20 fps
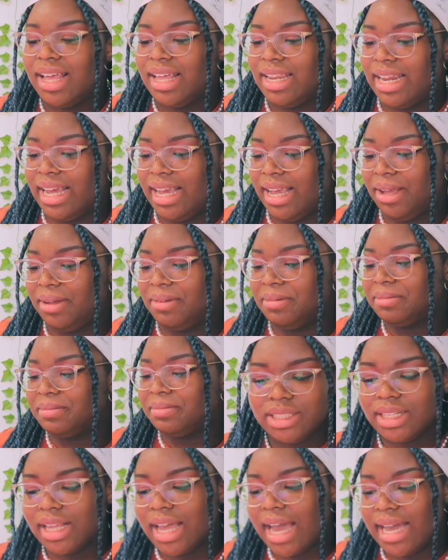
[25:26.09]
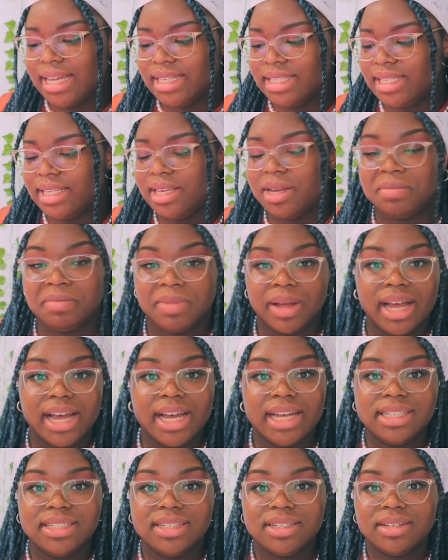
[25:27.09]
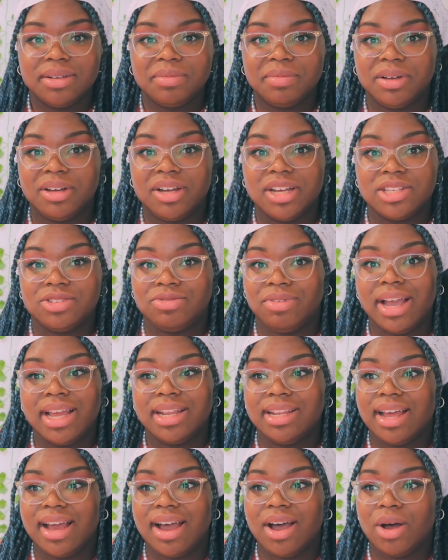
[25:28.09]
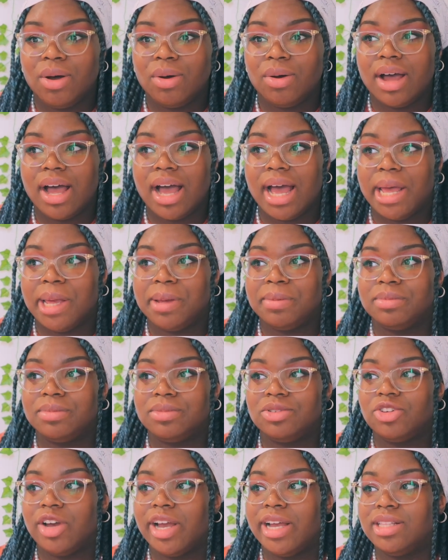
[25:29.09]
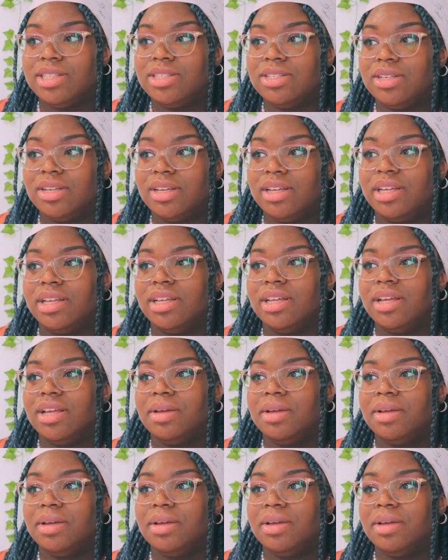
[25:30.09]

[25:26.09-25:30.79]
like I see a bird because right now I'm trying to